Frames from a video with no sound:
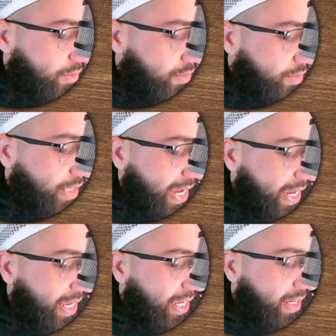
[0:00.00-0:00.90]

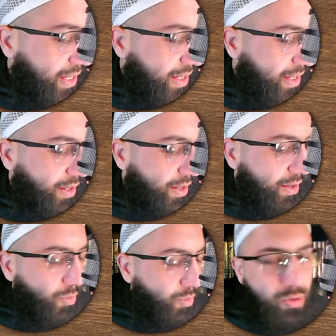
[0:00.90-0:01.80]
they
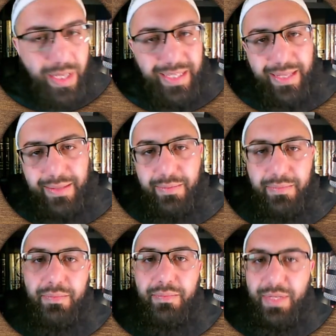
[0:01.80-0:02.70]
were written
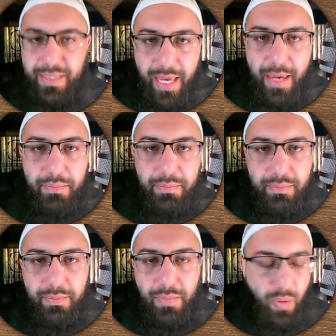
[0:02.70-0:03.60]
the same.
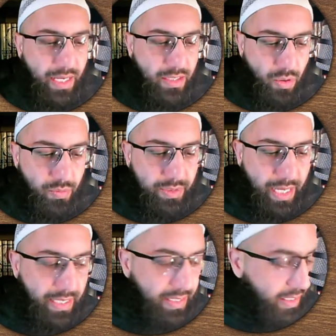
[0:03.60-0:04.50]
Okay, so
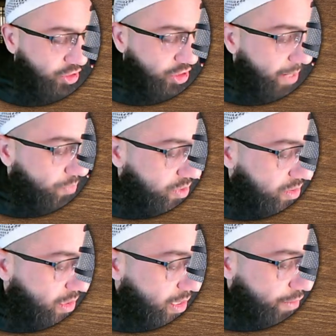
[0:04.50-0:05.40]
their shape was
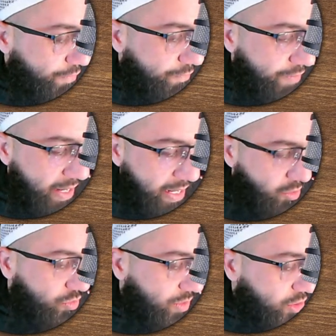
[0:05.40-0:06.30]
very
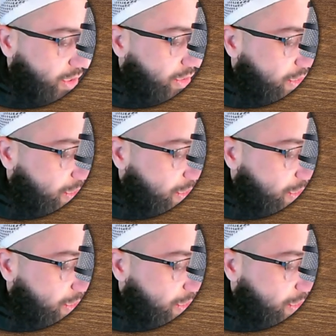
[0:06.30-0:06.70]
close to each other,